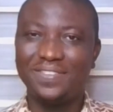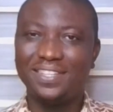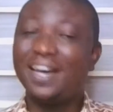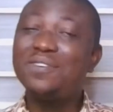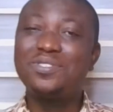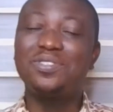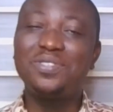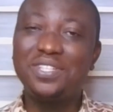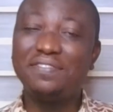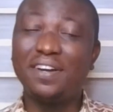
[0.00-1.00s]
How do you
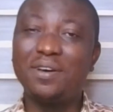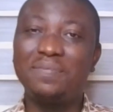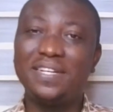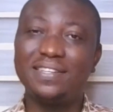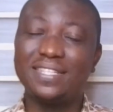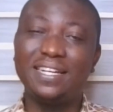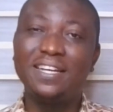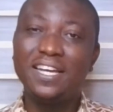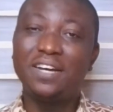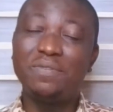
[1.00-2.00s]
develop this? And
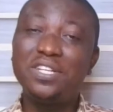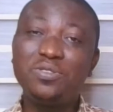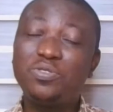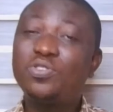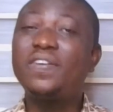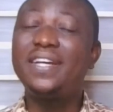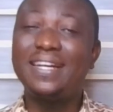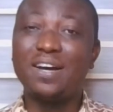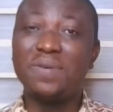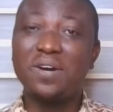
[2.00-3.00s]
when you join
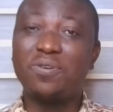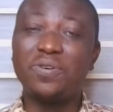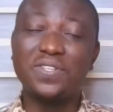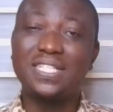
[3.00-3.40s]
our course,